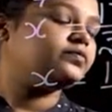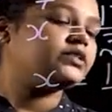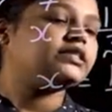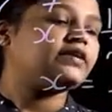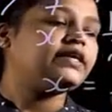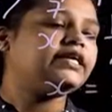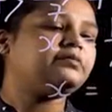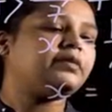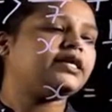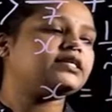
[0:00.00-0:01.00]

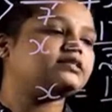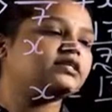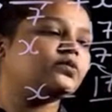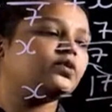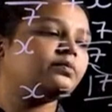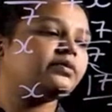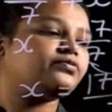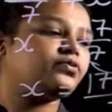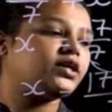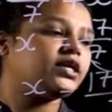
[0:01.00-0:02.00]
17 minus 3 will be
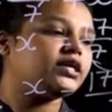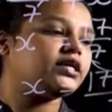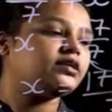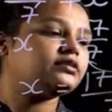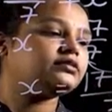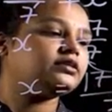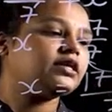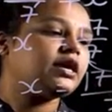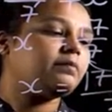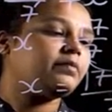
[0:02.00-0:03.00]
14
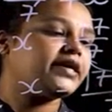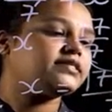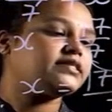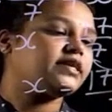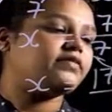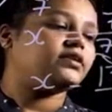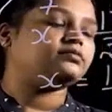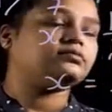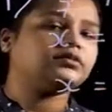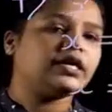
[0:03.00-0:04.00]
by 7.
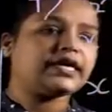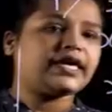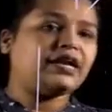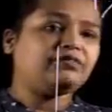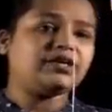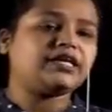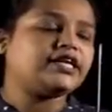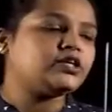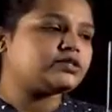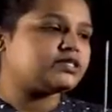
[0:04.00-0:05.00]
Can we
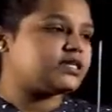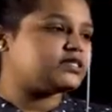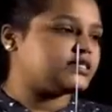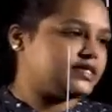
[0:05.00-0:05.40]
reduce this?